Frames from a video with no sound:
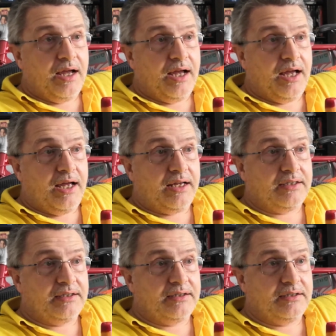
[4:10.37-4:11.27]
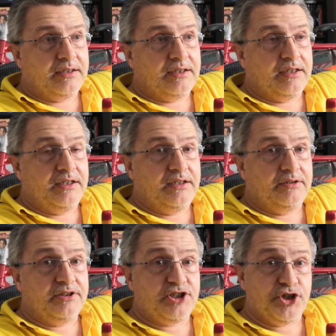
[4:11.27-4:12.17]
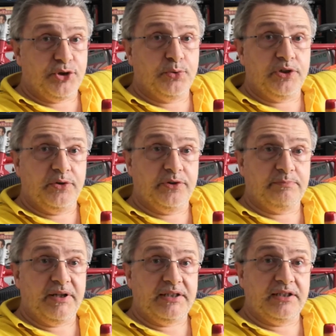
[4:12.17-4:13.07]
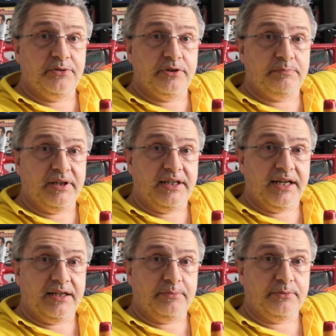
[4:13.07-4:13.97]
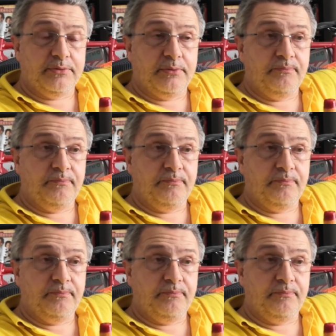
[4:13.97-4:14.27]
and a short USB to USB cable,